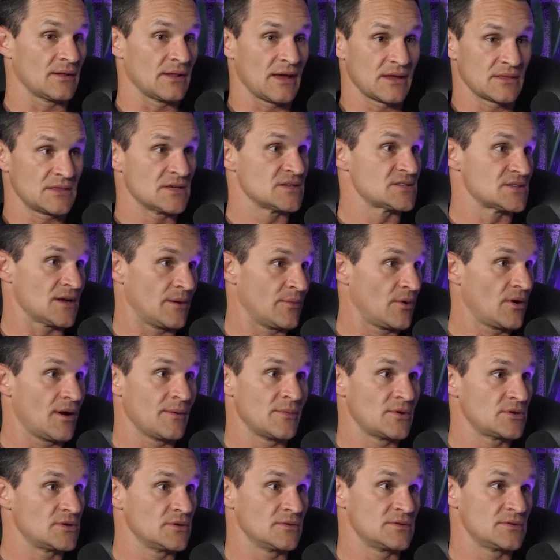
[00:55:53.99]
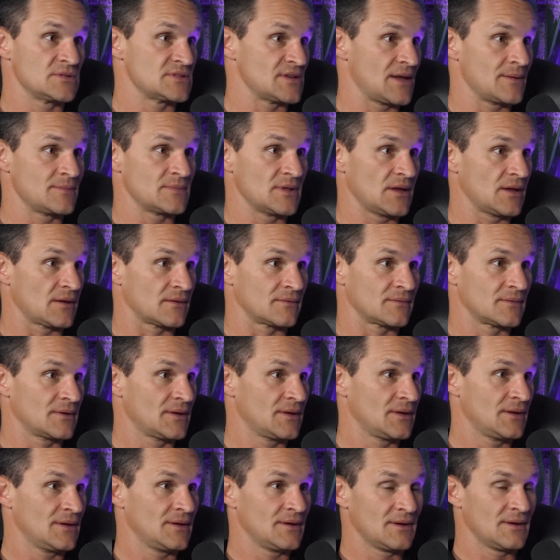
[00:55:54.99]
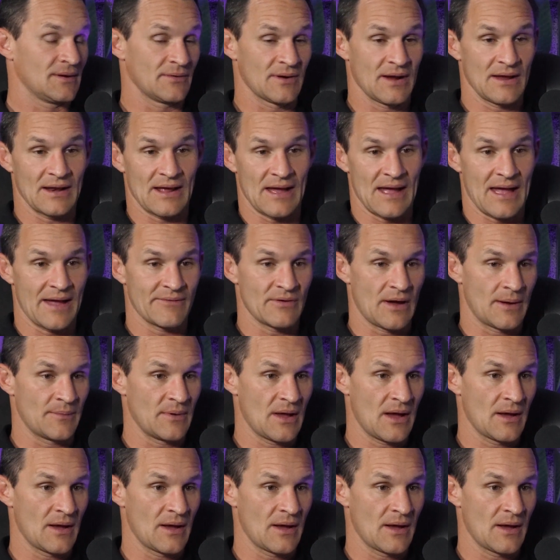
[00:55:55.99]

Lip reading: Like this summer, I'm going to do the same thing, right?